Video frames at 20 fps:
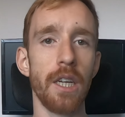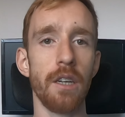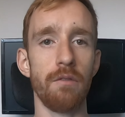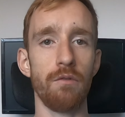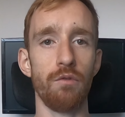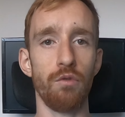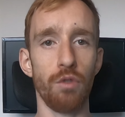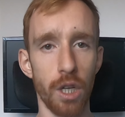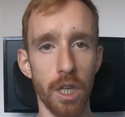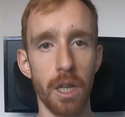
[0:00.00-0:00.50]
to
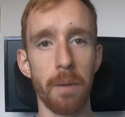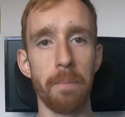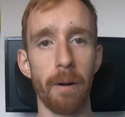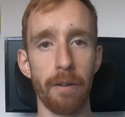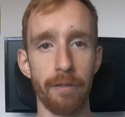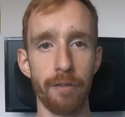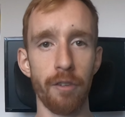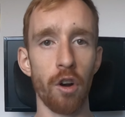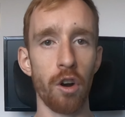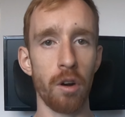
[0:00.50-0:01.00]
really
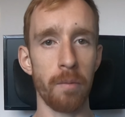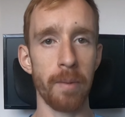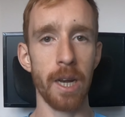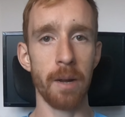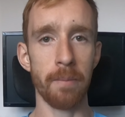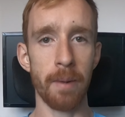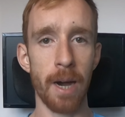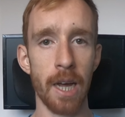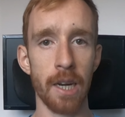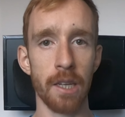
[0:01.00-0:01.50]
perform in a
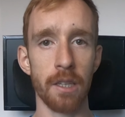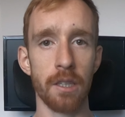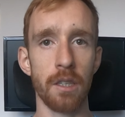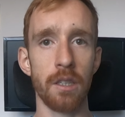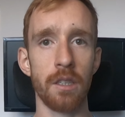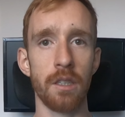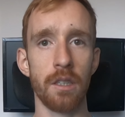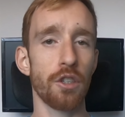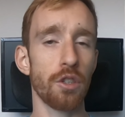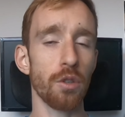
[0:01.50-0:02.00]

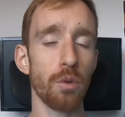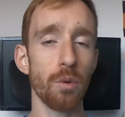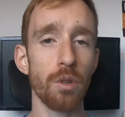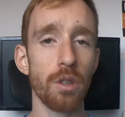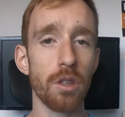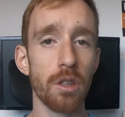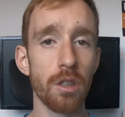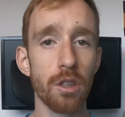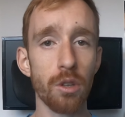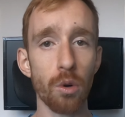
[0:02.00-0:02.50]
marathon. So
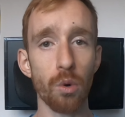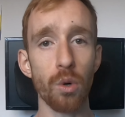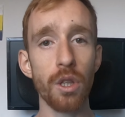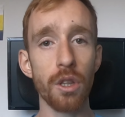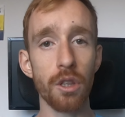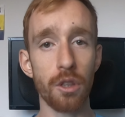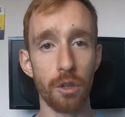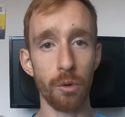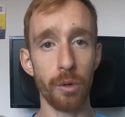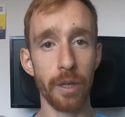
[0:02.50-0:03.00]

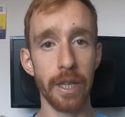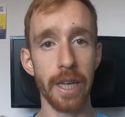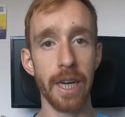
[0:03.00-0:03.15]
don't do